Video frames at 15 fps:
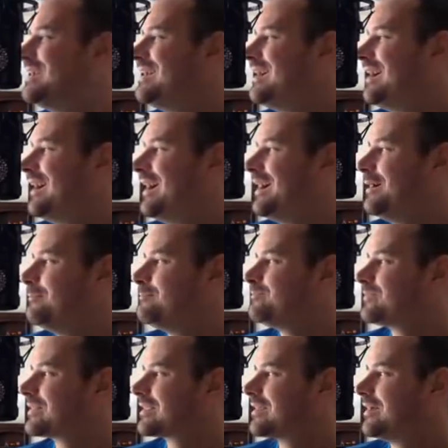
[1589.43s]
The
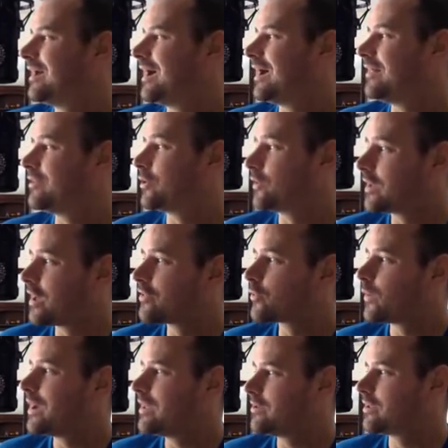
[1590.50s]
only other
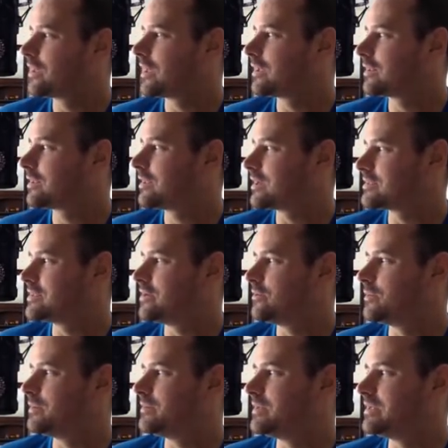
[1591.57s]
way you can get kicked out
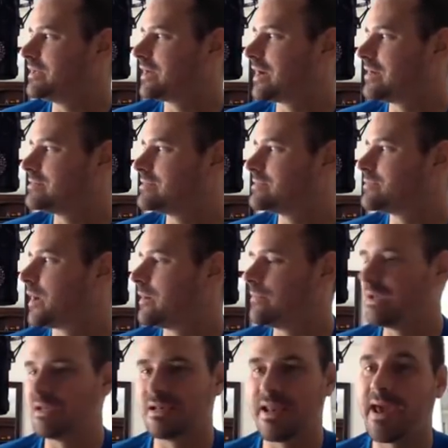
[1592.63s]
of BBD, guys, is by
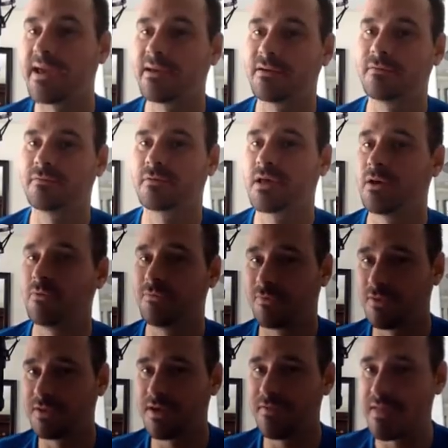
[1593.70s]
being negative. Okay, we've
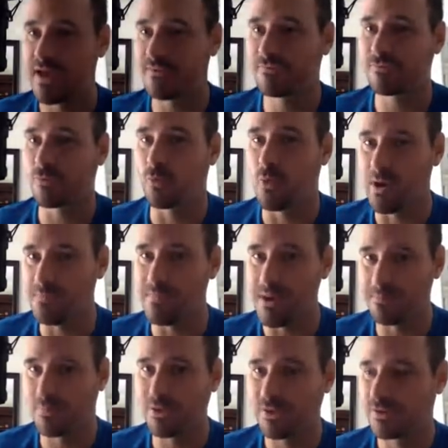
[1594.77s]
only done that for one
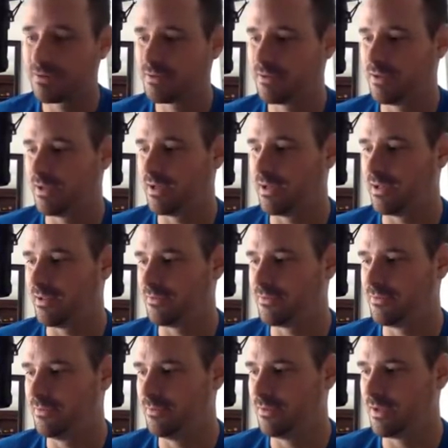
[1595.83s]
member.
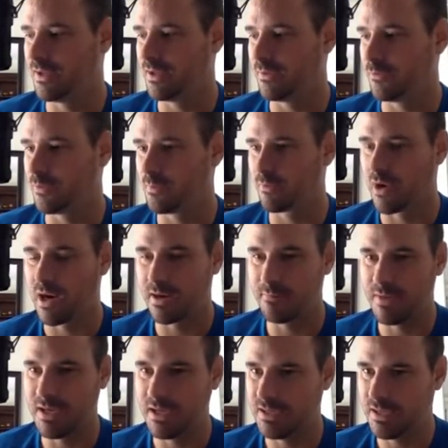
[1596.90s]
We brought
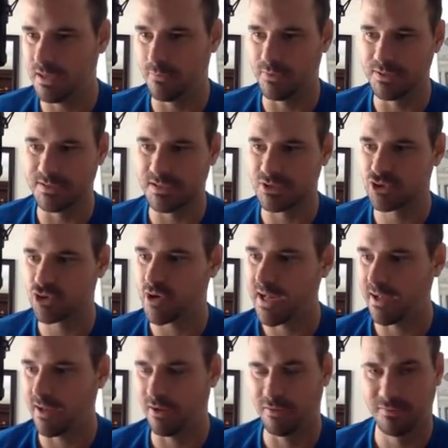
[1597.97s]
him in. It was a
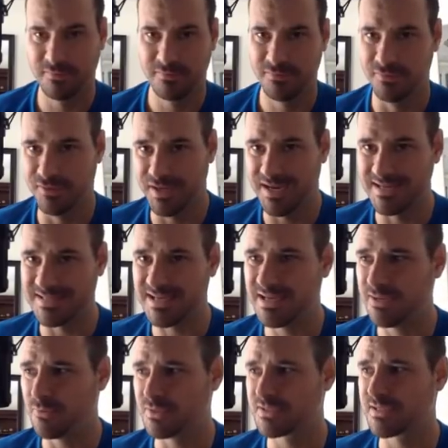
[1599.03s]
trial that I
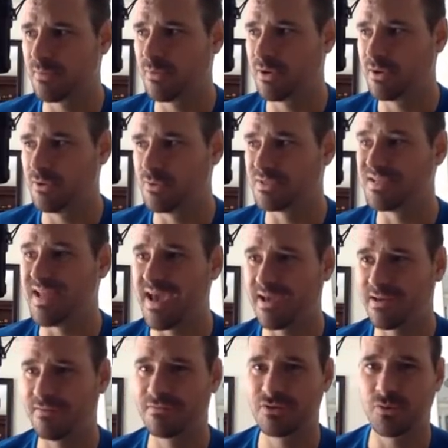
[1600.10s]
did. It was someone who was
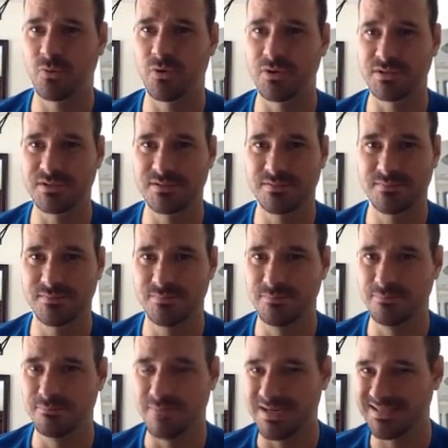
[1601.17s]
negative towards
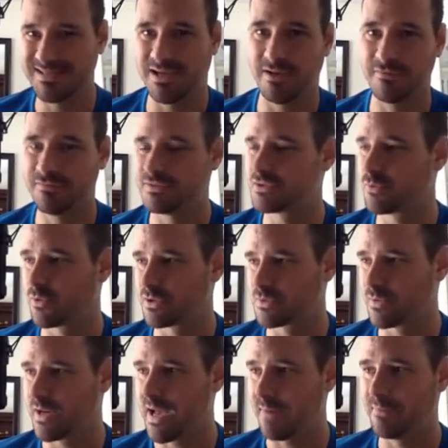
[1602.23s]
myself and
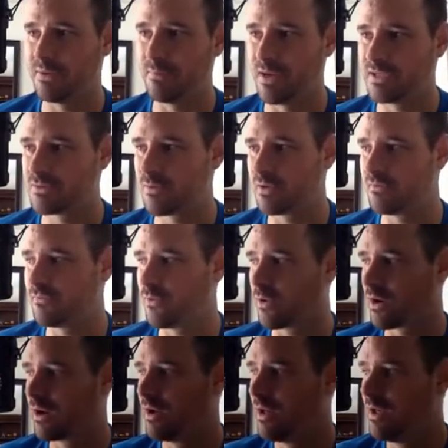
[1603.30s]
towards what happened to my 24